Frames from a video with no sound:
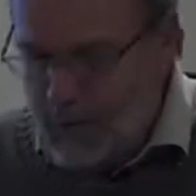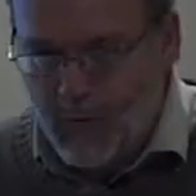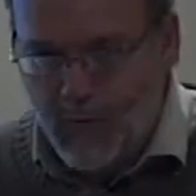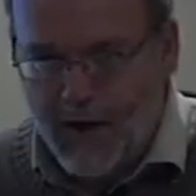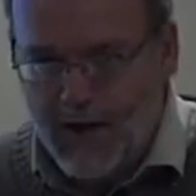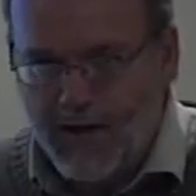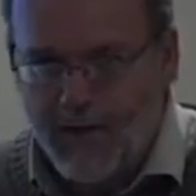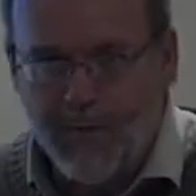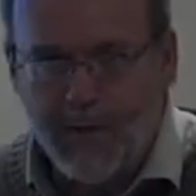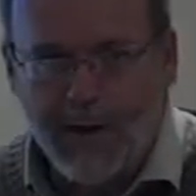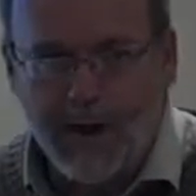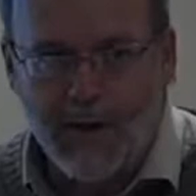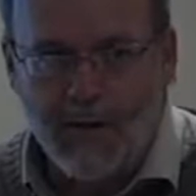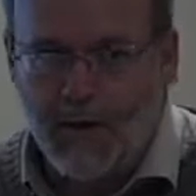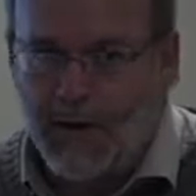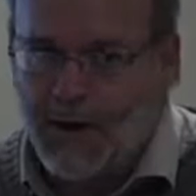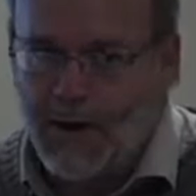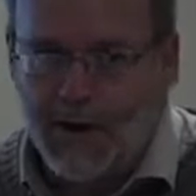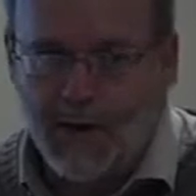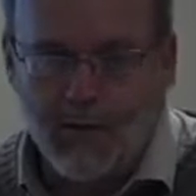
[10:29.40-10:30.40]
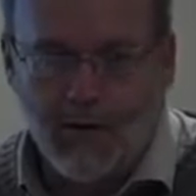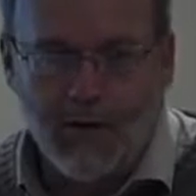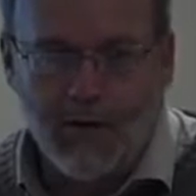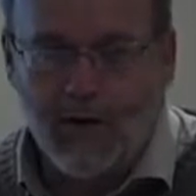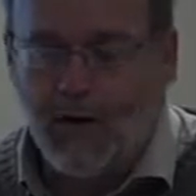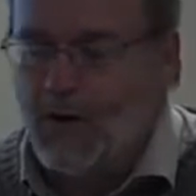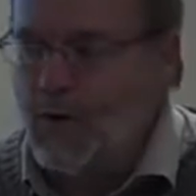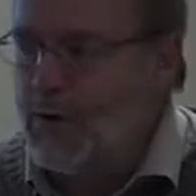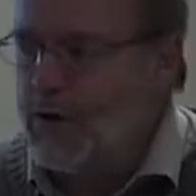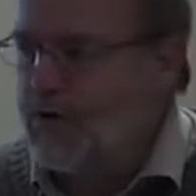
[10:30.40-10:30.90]
and wave power, again, we're a
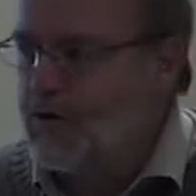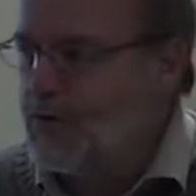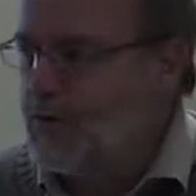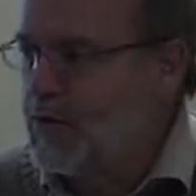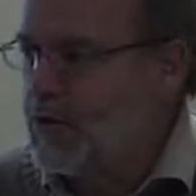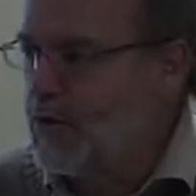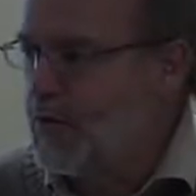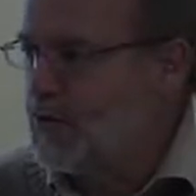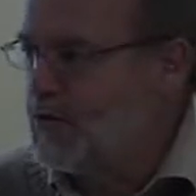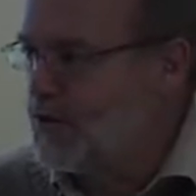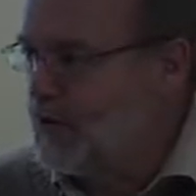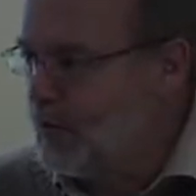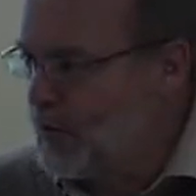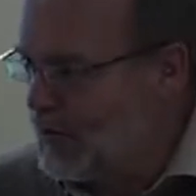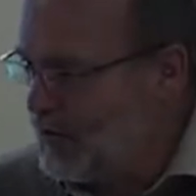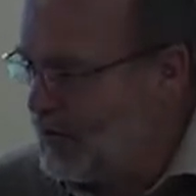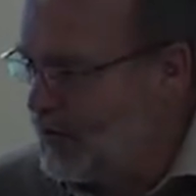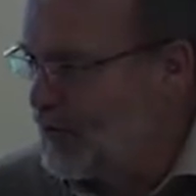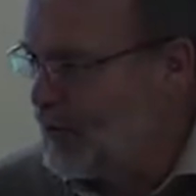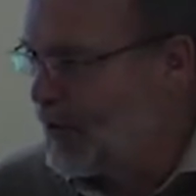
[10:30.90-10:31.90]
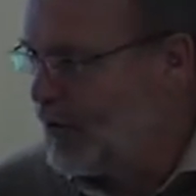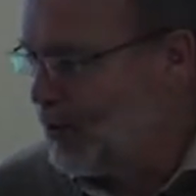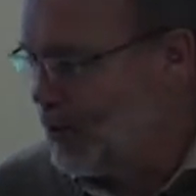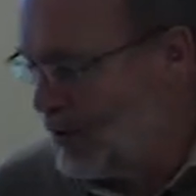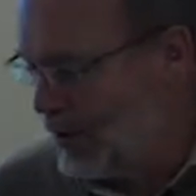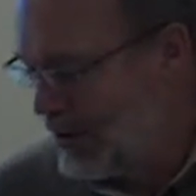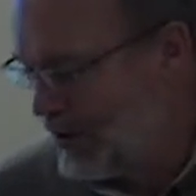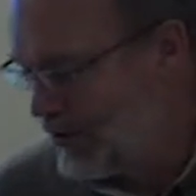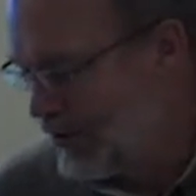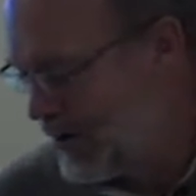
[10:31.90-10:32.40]
long ways from the ocean, but just for
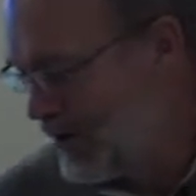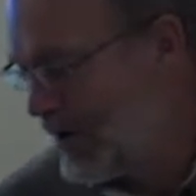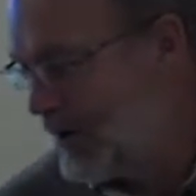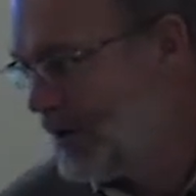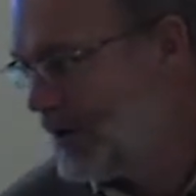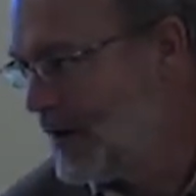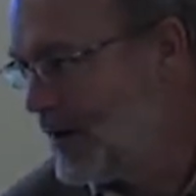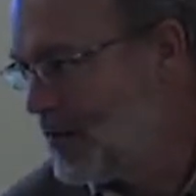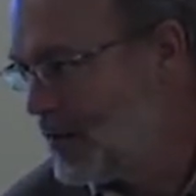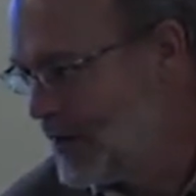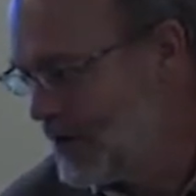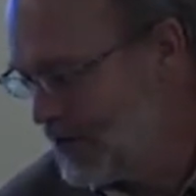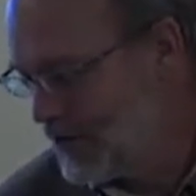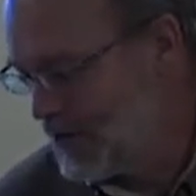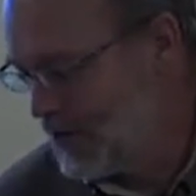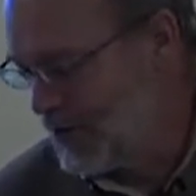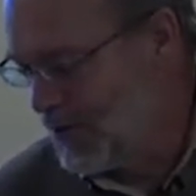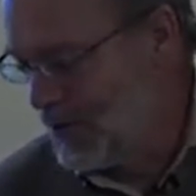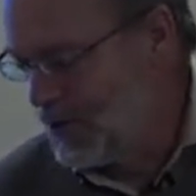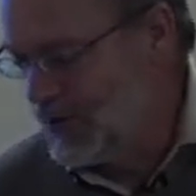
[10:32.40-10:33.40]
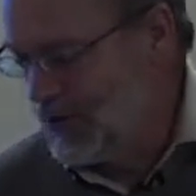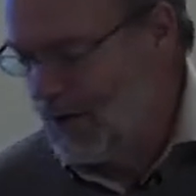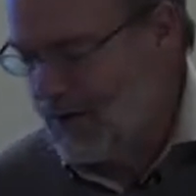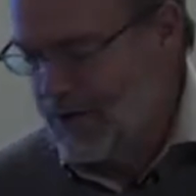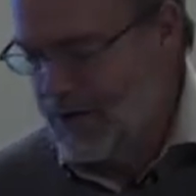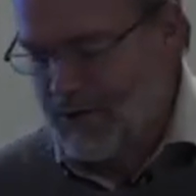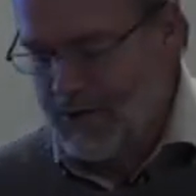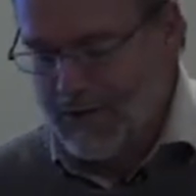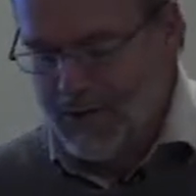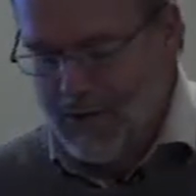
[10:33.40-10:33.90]
completion, I mentioned those
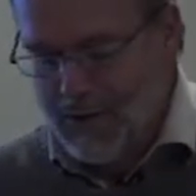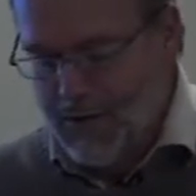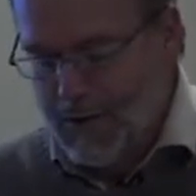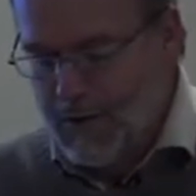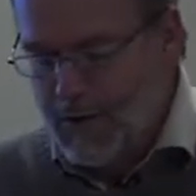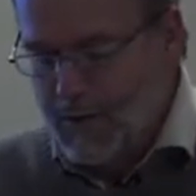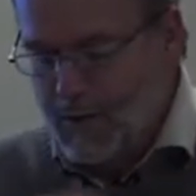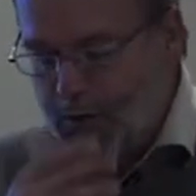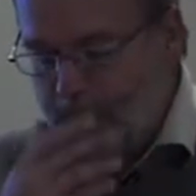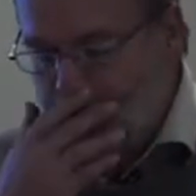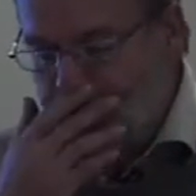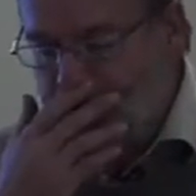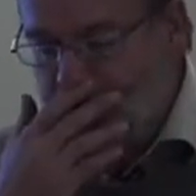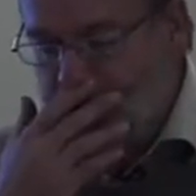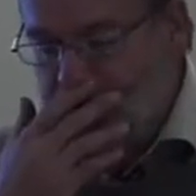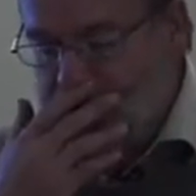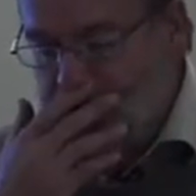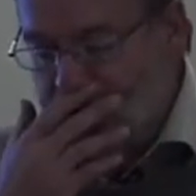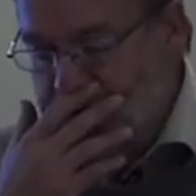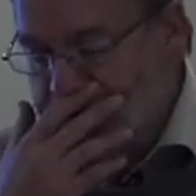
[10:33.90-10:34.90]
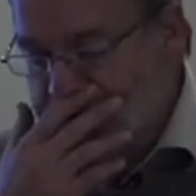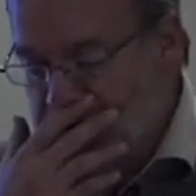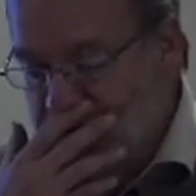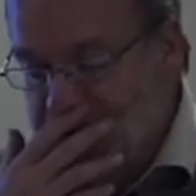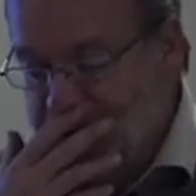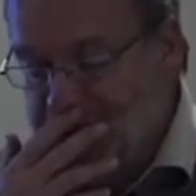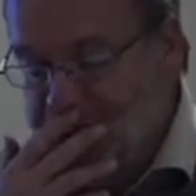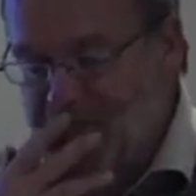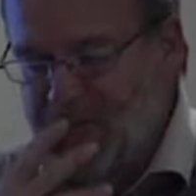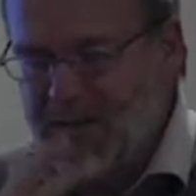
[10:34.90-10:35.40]
as renewable
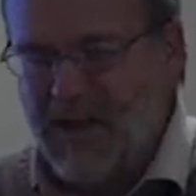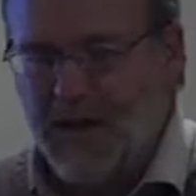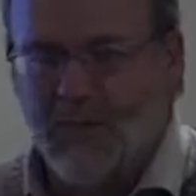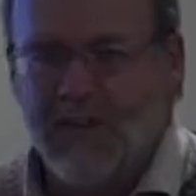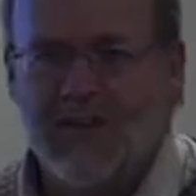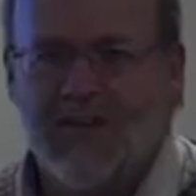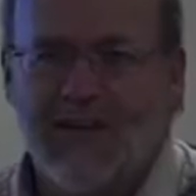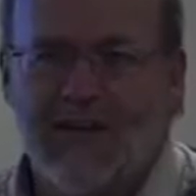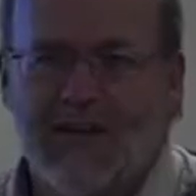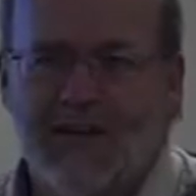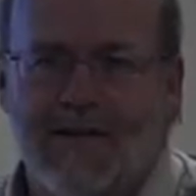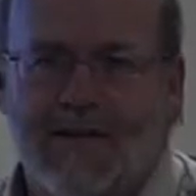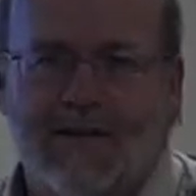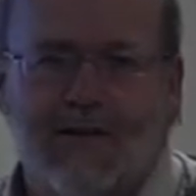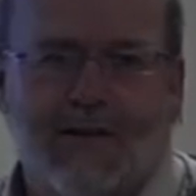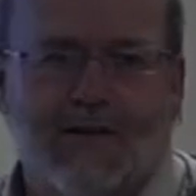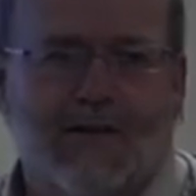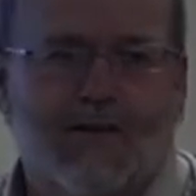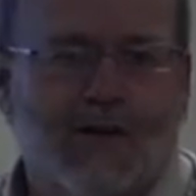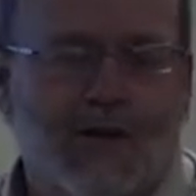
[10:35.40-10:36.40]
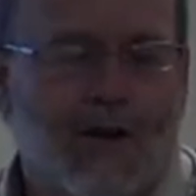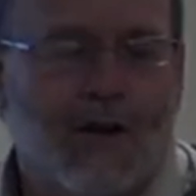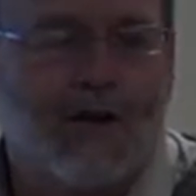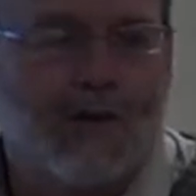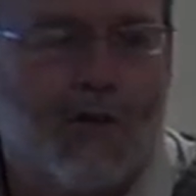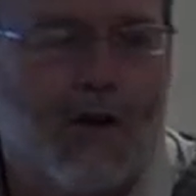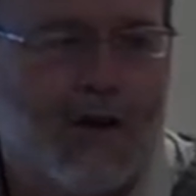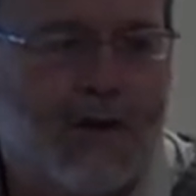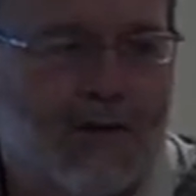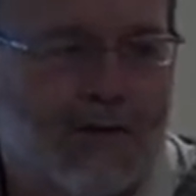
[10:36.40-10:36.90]
sources. Did I miss anything that's on your
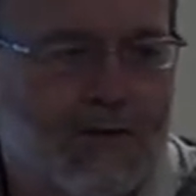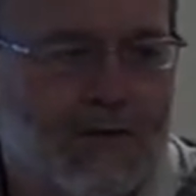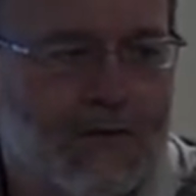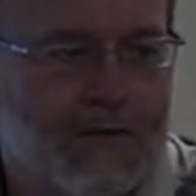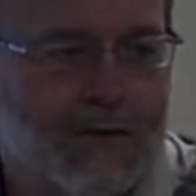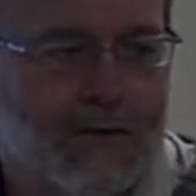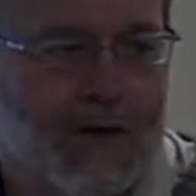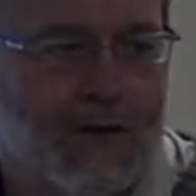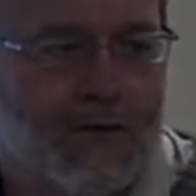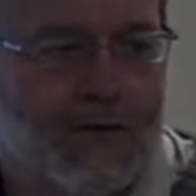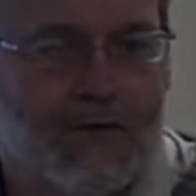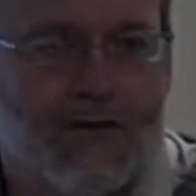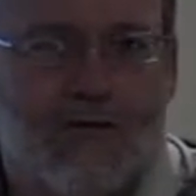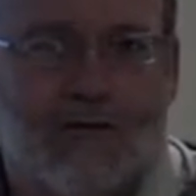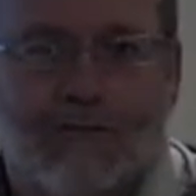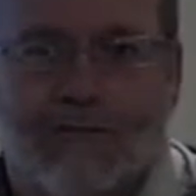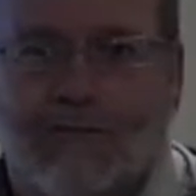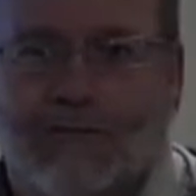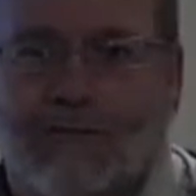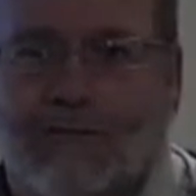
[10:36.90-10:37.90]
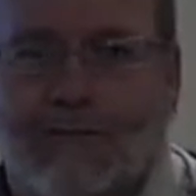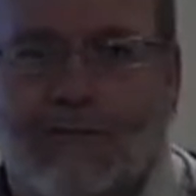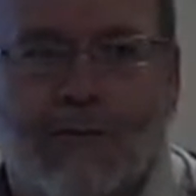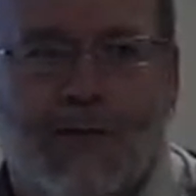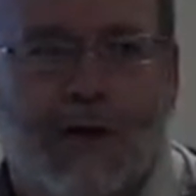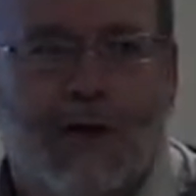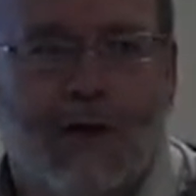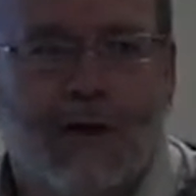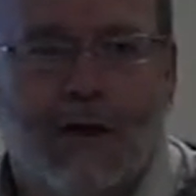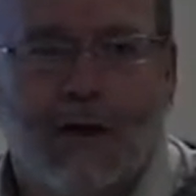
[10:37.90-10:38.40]
minds?
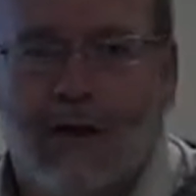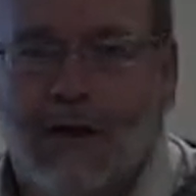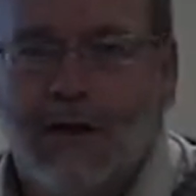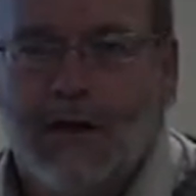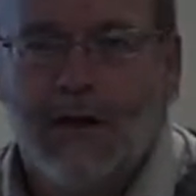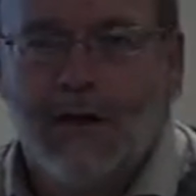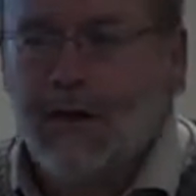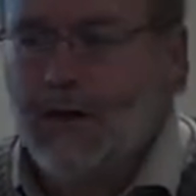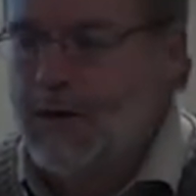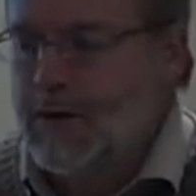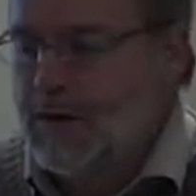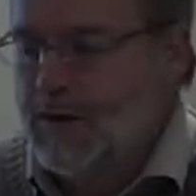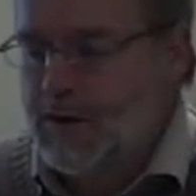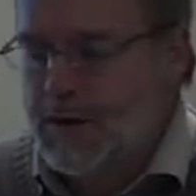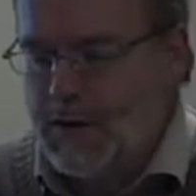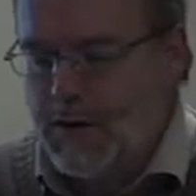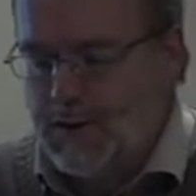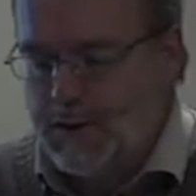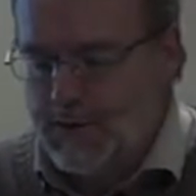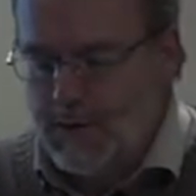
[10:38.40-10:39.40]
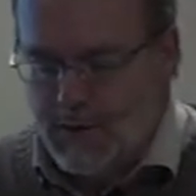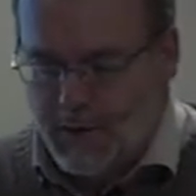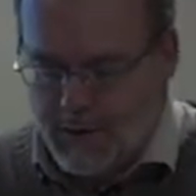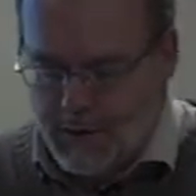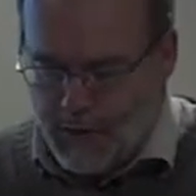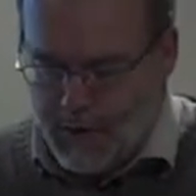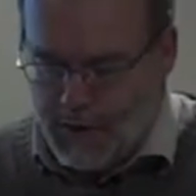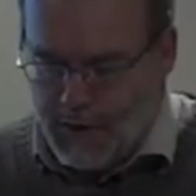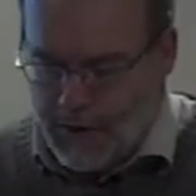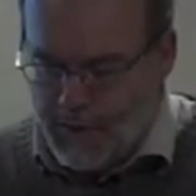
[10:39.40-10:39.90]
Go on.
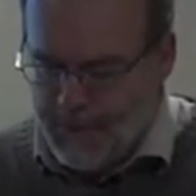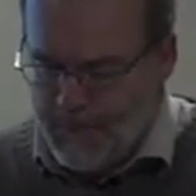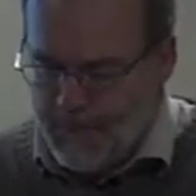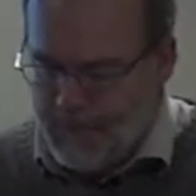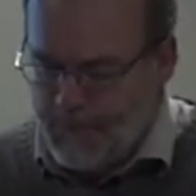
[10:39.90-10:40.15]
Okay.